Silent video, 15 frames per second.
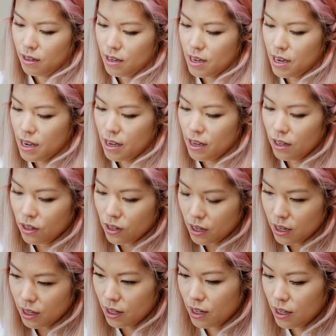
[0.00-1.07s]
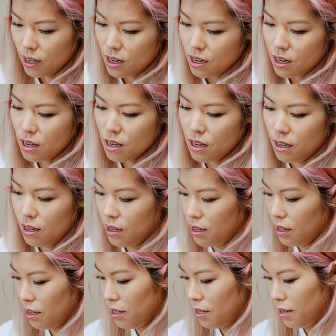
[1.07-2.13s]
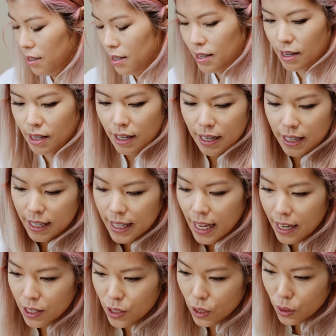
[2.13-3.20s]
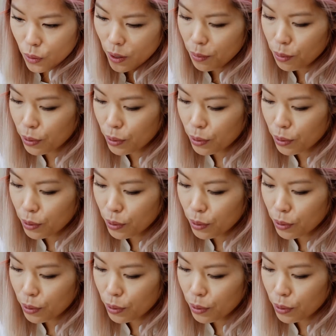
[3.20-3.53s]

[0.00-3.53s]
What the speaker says: Okay, as you can see, it's starting to look quite